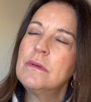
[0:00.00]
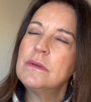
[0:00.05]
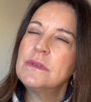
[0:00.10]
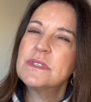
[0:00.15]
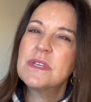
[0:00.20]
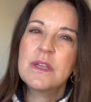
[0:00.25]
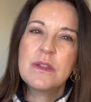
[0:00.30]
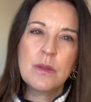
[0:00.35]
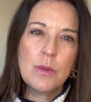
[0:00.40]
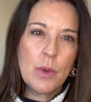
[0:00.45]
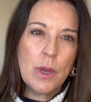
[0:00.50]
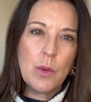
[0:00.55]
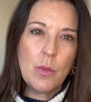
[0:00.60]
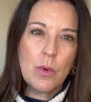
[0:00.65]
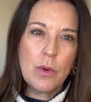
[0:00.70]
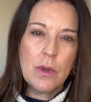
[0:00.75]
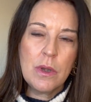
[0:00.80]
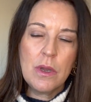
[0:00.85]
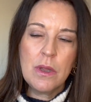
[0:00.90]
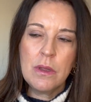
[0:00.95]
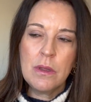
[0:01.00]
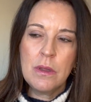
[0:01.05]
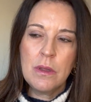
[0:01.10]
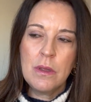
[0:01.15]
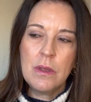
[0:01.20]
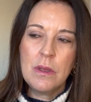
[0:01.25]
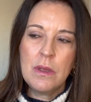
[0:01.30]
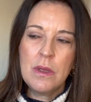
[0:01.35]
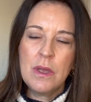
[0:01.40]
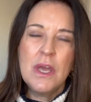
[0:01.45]
that the right word?
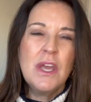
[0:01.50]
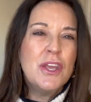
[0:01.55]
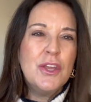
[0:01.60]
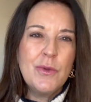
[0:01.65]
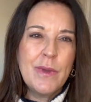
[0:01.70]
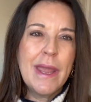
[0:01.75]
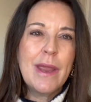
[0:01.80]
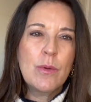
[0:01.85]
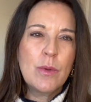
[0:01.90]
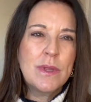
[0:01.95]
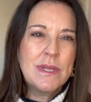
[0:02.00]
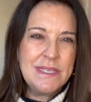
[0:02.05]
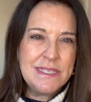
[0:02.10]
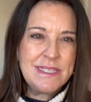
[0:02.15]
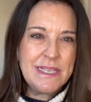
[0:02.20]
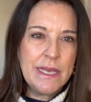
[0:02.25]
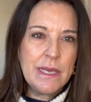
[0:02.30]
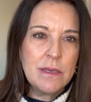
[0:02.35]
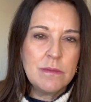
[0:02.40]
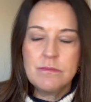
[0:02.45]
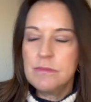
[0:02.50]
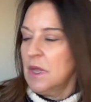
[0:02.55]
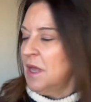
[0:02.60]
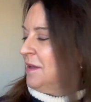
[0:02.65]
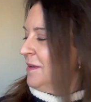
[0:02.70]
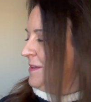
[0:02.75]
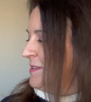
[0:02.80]
You can't really see it.